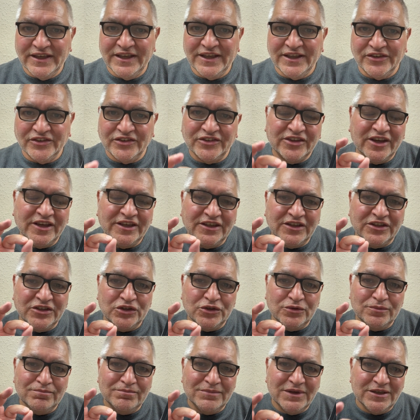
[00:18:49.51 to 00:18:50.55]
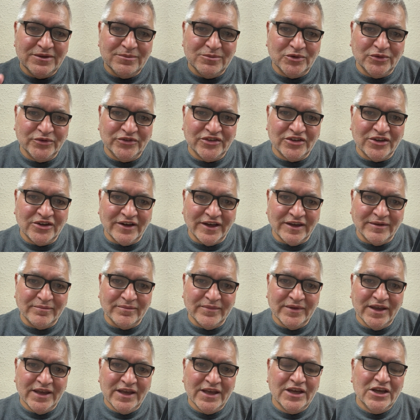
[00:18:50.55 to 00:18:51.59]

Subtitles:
It's taken you minimal time.